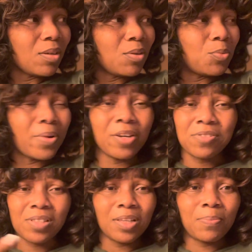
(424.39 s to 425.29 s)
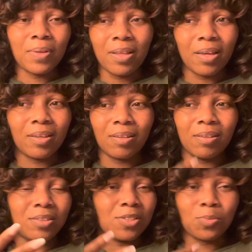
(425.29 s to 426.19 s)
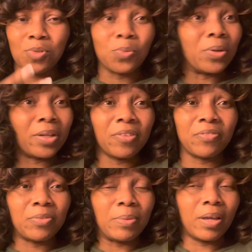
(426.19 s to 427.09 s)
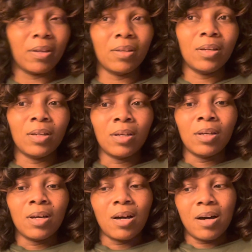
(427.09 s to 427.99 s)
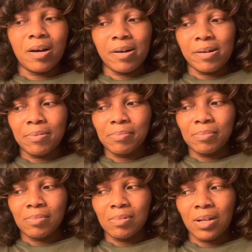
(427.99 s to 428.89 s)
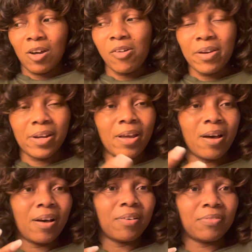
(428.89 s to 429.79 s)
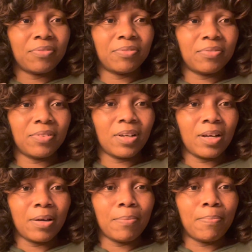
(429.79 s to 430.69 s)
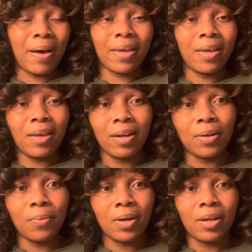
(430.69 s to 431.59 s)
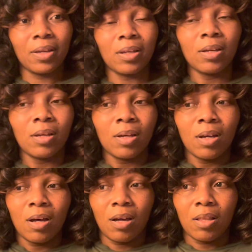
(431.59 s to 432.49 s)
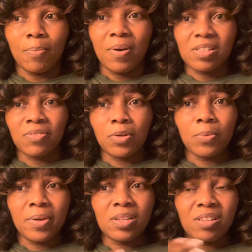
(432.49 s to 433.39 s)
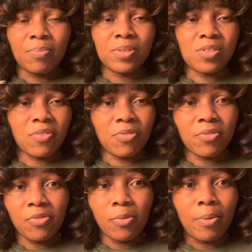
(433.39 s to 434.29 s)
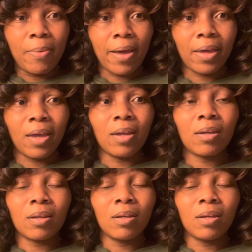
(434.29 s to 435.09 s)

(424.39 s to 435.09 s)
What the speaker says: way of sleeping. Like, it just wasn't working for me. And I already have backache anyway. The past few weeks I've been suffering from a backache.